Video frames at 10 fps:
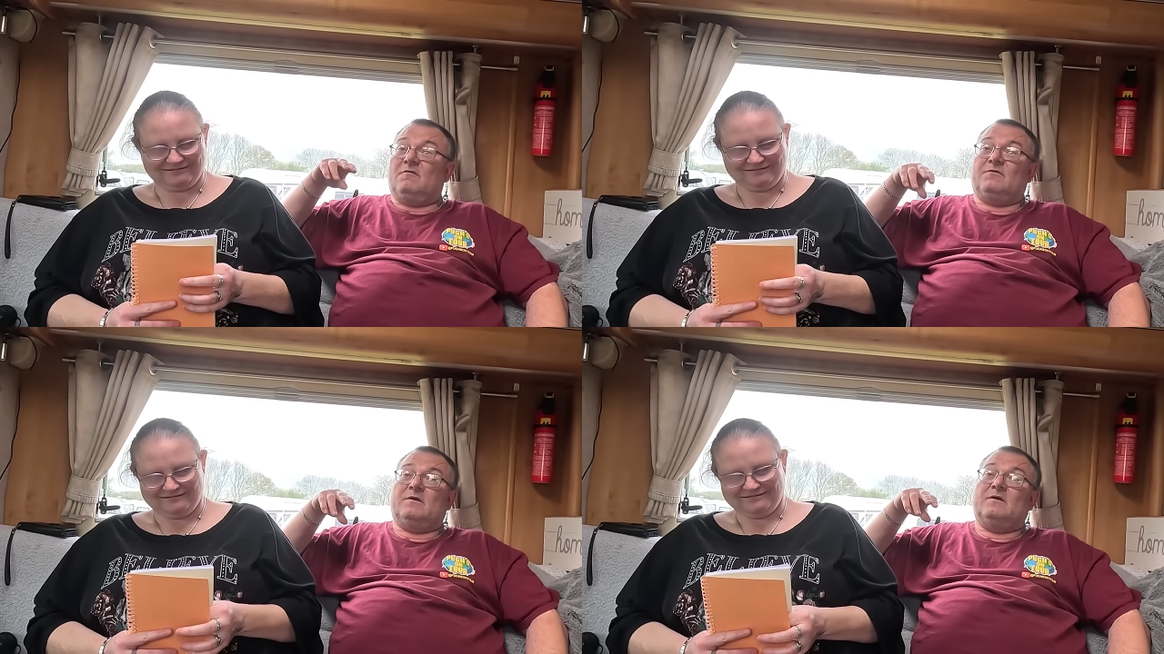
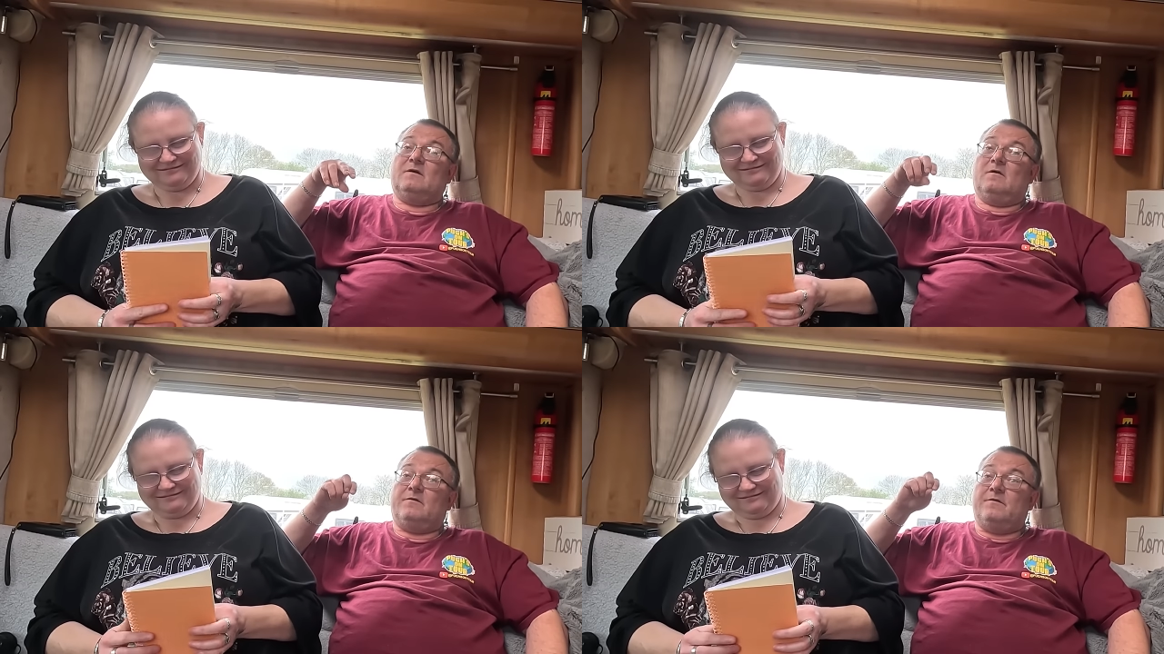Speaker 1: of her
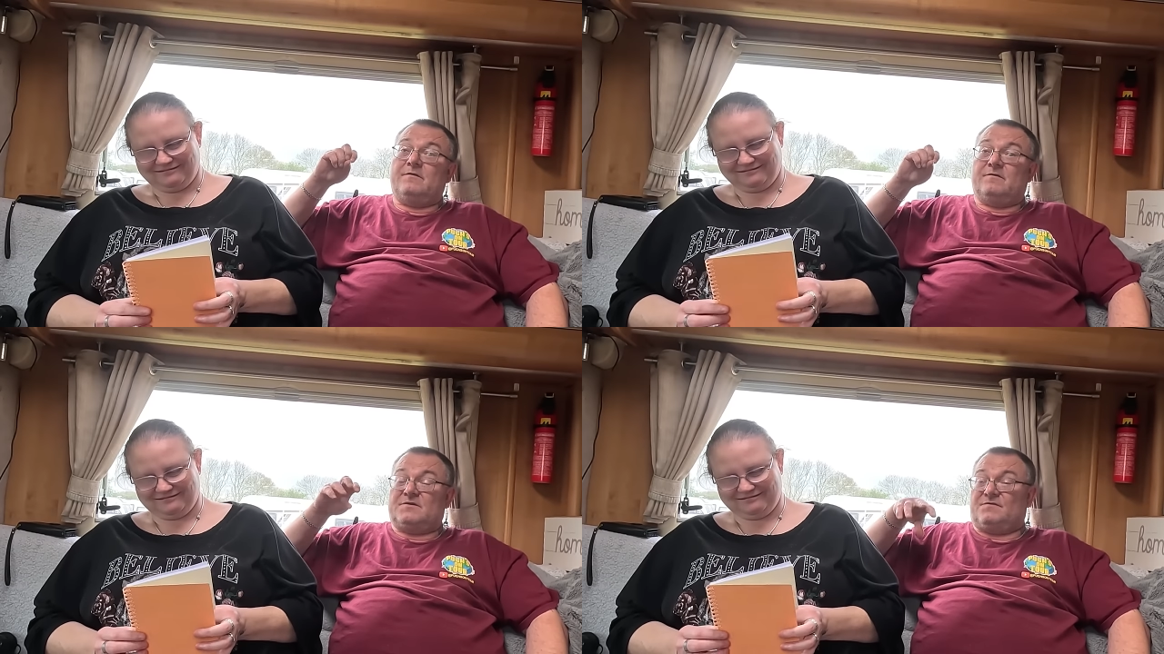
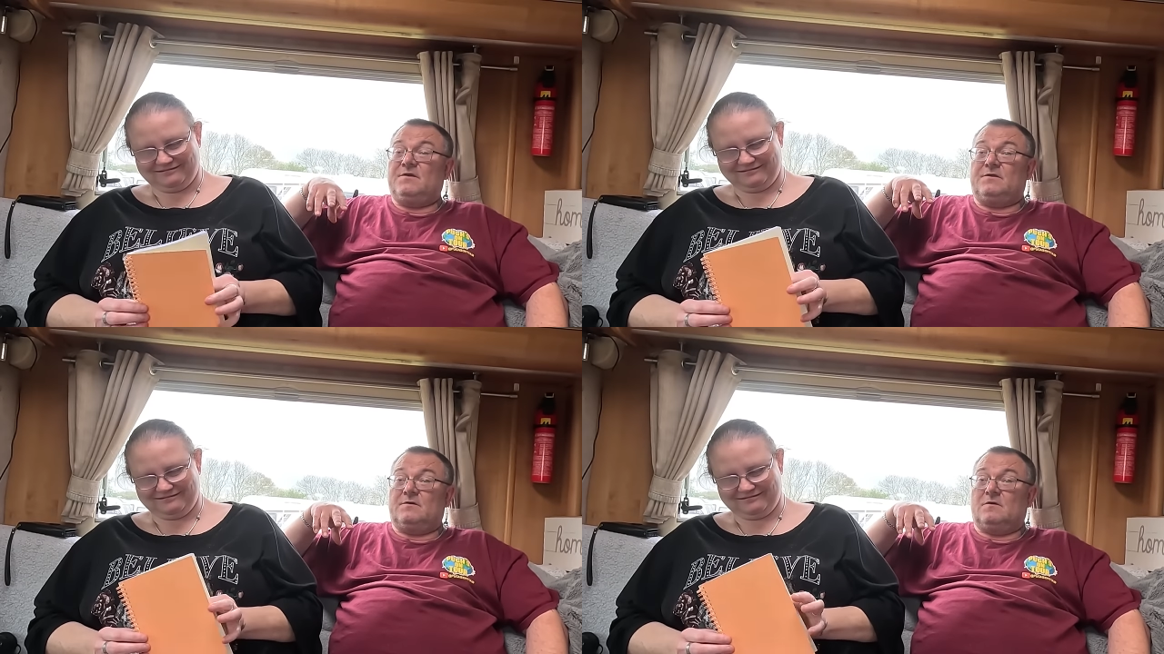on this
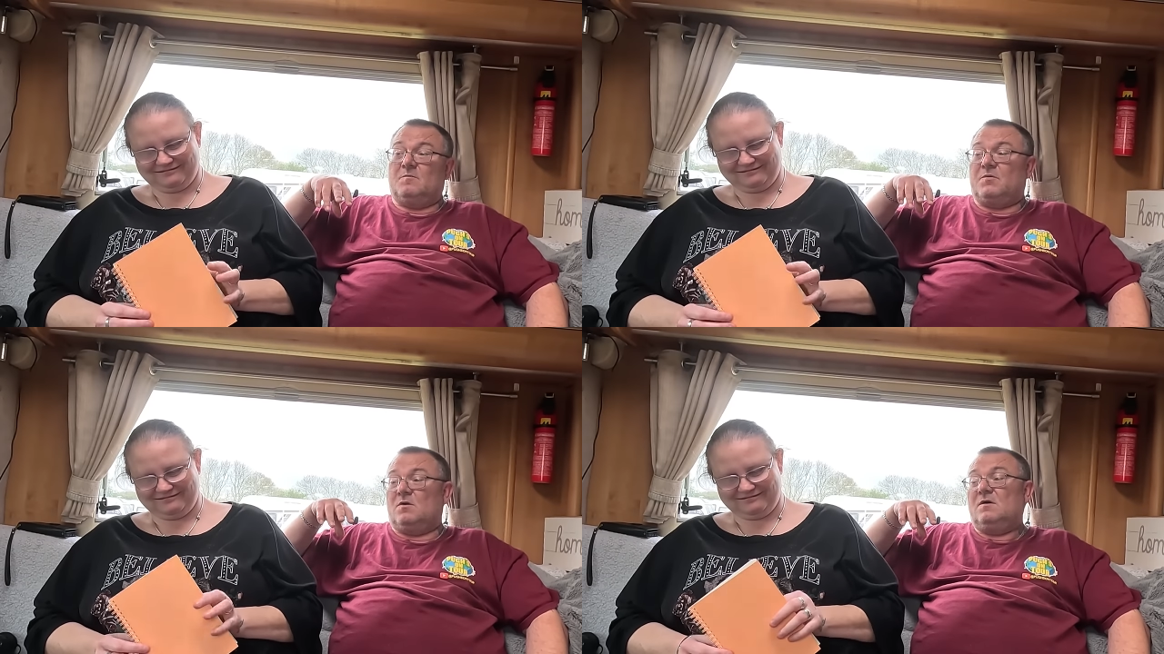
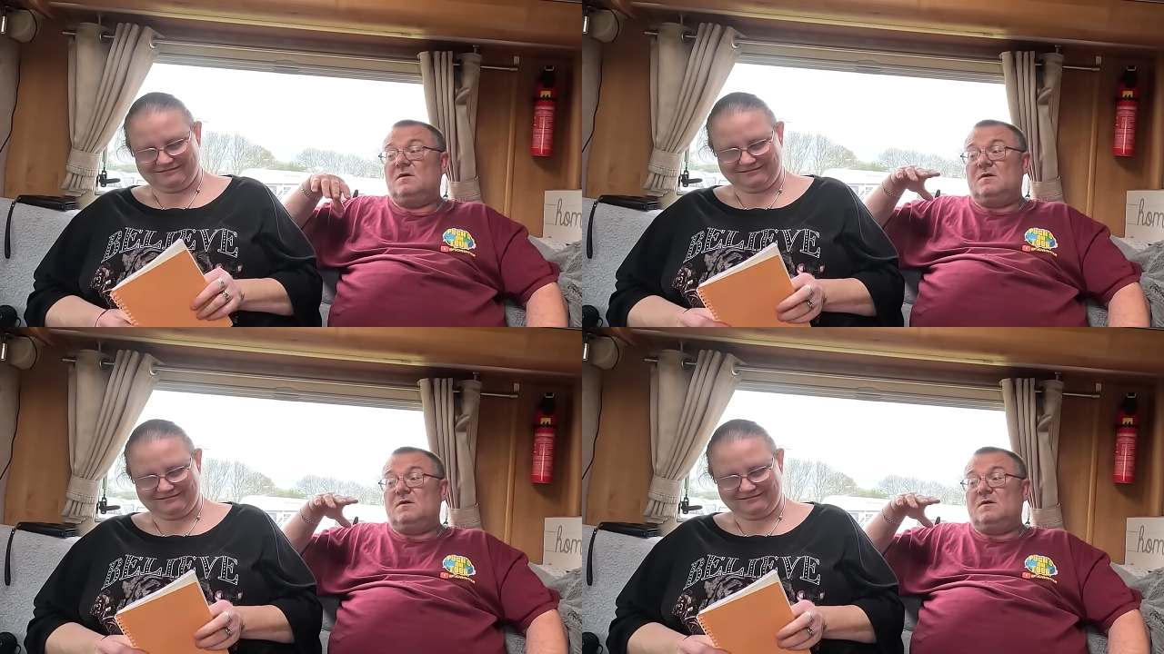video, but